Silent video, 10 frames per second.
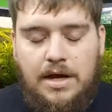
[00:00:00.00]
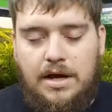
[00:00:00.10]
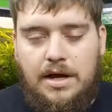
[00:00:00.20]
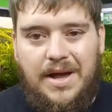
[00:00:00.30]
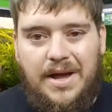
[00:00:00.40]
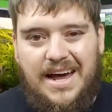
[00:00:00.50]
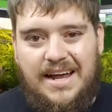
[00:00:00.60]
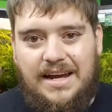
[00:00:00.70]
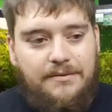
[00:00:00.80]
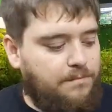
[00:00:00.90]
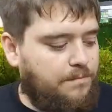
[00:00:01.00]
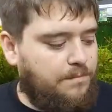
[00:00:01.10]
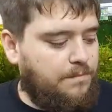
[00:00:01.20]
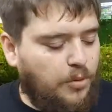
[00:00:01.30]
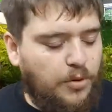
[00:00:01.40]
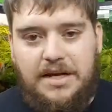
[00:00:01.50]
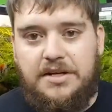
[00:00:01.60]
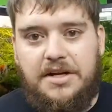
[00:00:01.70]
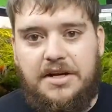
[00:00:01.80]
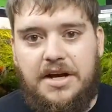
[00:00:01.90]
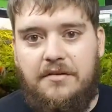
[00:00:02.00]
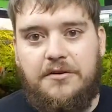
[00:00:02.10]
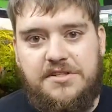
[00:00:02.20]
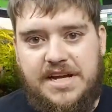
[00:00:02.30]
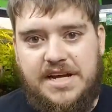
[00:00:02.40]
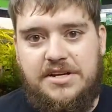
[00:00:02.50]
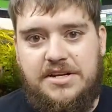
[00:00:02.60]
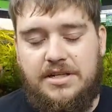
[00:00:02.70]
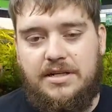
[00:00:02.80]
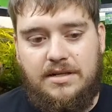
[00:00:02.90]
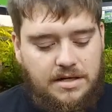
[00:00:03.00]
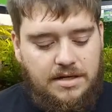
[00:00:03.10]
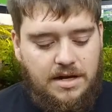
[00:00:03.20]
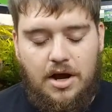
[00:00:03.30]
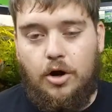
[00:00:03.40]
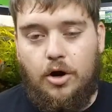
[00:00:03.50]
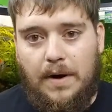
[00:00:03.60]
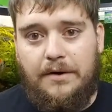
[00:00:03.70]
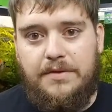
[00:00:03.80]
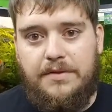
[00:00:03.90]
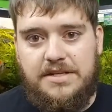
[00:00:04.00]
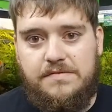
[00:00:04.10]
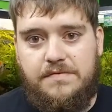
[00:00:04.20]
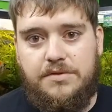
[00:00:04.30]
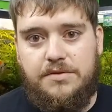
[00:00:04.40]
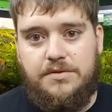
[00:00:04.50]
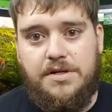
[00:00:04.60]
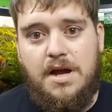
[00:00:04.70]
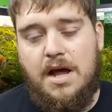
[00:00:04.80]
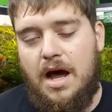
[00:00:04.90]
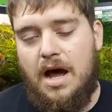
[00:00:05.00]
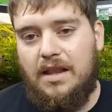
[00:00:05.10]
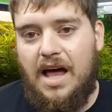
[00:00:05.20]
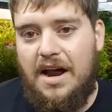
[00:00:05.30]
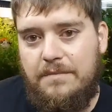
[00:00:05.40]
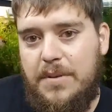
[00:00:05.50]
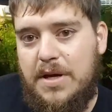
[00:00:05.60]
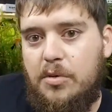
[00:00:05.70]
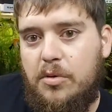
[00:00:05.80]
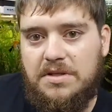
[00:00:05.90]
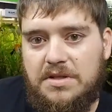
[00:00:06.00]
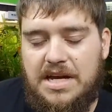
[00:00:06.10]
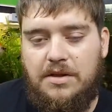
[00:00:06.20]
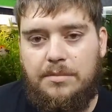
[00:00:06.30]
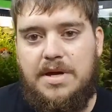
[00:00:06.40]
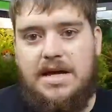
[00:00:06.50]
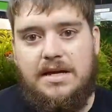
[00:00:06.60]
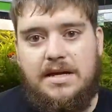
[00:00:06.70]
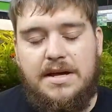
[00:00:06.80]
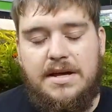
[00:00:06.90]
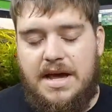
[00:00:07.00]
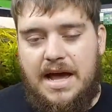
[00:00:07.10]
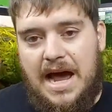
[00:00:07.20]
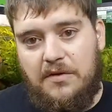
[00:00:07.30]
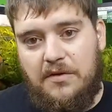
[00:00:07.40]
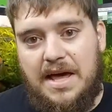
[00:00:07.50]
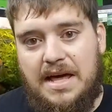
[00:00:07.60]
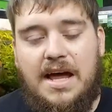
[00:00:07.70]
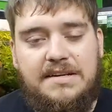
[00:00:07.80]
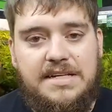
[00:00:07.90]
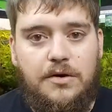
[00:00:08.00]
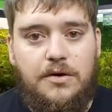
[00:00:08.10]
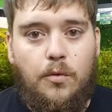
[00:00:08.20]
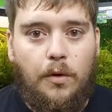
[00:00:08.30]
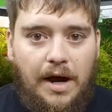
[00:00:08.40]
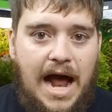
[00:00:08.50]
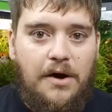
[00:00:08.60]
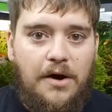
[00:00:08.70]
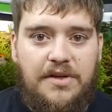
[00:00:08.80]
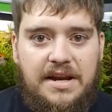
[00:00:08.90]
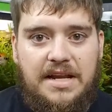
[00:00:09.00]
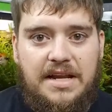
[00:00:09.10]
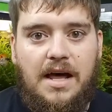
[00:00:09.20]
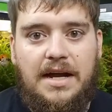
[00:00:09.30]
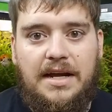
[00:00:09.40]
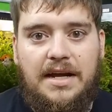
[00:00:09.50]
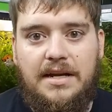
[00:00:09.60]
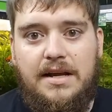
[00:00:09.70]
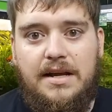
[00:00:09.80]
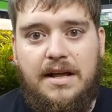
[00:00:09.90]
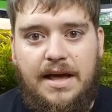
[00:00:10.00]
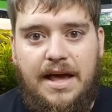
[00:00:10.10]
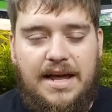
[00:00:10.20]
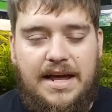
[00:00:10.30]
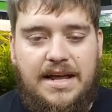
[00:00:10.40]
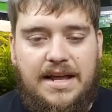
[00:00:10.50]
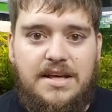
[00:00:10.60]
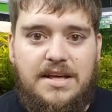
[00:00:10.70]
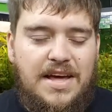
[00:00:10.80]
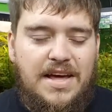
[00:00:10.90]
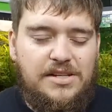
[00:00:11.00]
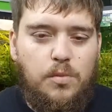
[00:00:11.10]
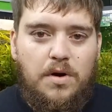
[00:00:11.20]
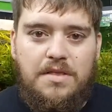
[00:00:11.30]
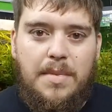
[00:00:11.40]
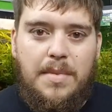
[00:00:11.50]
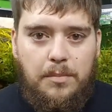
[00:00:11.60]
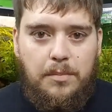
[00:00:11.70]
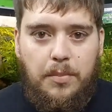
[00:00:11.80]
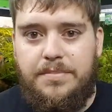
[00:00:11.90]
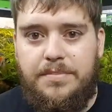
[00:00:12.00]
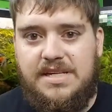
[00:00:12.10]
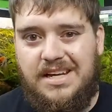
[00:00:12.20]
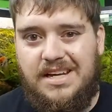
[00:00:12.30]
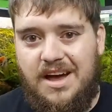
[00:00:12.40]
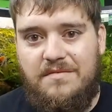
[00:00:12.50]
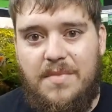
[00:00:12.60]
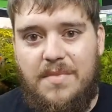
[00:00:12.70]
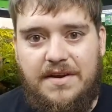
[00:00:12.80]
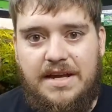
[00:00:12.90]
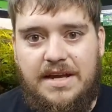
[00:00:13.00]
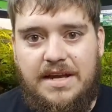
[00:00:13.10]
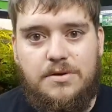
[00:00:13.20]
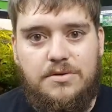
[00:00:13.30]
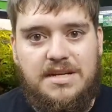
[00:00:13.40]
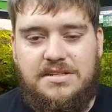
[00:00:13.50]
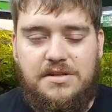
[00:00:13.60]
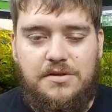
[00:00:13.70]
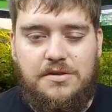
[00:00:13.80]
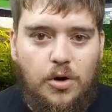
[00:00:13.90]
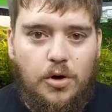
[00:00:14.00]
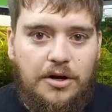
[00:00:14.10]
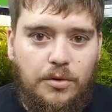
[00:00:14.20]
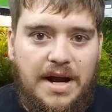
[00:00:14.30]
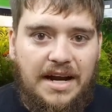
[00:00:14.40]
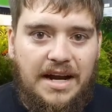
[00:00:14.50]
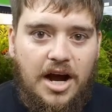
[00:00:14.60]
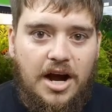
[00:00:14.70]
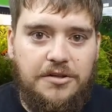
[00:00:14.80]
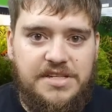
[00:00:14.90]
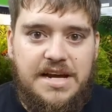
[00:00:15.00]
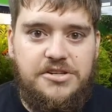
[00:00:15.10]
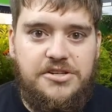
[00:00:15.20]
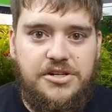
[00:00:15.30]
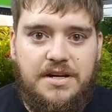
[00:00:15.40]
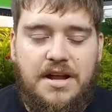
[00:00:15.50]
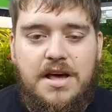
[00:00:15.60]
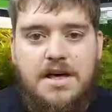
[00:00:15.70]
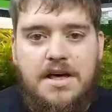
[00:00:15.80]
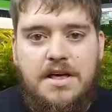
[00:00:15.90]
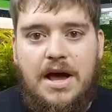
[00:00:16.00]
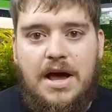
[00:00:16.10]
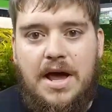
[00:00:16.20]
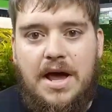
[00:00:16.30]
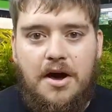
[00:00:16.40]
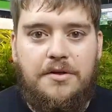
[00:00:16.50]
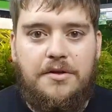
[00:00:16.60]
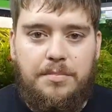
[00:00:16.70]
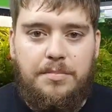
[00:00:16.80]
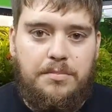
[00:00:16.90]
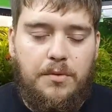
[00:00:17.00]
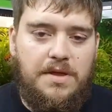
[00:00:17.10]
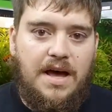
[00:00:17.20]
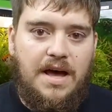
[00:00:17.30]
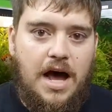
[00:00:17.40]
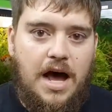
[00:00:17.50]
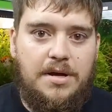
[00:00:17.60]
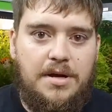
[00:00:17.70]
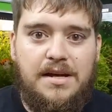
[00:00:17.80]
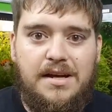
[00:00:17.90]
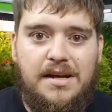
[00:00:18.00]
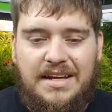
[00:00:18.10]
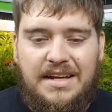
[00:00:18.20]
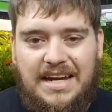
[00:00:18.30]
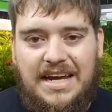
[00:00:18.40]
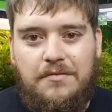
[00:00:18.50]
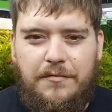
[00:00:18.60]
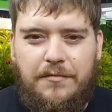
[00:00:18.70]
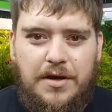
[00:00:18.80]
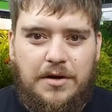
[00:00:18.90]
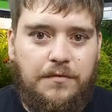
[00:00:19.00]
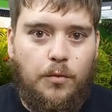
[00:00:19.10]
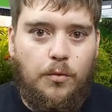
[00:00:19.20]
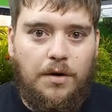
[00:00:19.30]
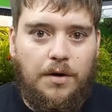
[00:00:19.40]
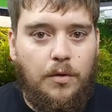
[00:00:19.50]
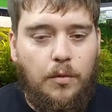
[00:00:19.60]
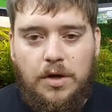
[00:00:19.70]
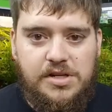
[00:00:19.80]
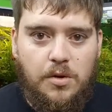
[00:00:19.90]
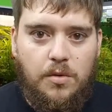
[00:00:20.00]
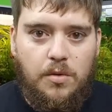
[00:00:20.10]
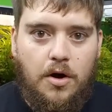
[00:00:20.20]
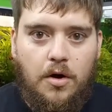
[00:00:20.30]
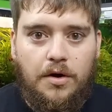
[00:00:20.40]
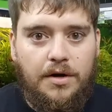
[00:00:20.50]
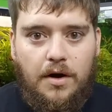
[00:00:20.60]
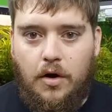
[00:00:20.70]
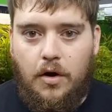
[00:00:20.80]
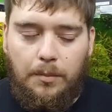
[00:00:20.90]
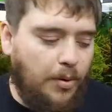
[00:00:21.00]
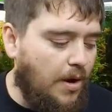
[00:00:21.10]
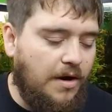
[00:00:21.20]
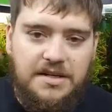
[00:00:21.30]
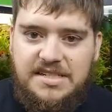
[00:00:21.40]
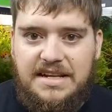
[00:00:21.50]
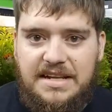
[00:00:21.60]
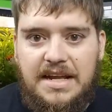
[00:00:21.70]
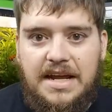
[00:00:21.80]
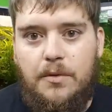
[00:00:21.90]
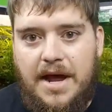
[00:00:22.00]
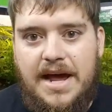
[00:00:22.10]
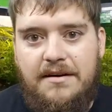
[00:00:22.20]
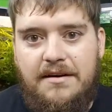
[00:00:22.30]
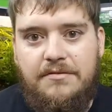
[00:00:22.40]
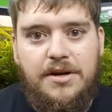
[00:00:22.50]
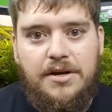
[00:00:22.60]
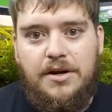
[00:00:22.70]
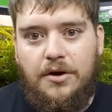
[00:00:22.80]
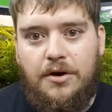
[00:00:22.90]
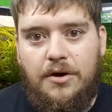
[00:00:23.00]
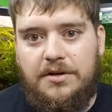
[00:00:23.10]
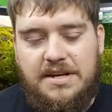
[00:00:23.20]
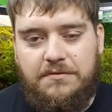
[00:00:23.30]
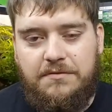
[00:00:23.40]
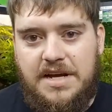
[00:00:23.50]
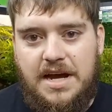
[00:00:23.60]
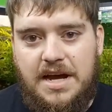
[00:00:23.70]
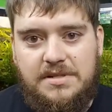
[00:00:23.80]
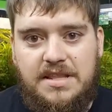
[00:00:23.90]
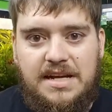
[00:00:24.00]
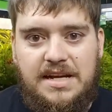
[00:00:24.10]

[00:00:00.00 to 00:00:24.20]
We had a pretty good conversation around this filter. A lot of people were telling me how they liked it or how they didn't like it, and that's one of the main purposes of my videos, is to try and create conversation. That way other people in the hobby can get a feel for what's going on products that they don't have, or different types of things